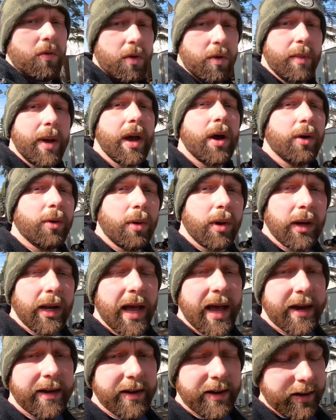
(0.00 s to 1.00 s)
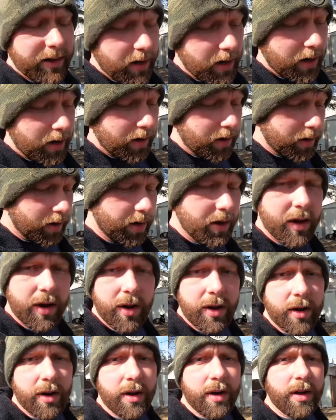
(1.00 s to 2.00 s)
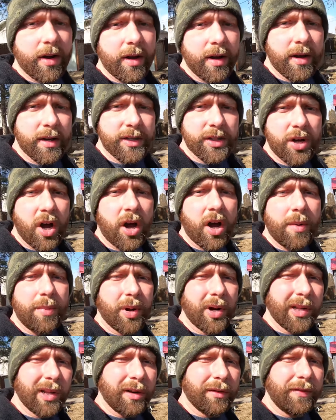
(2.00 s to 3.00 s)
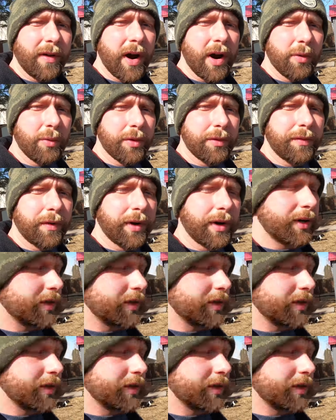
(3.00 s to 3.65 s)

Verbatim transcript: We may go to our land and uh, stock up on a little firewood for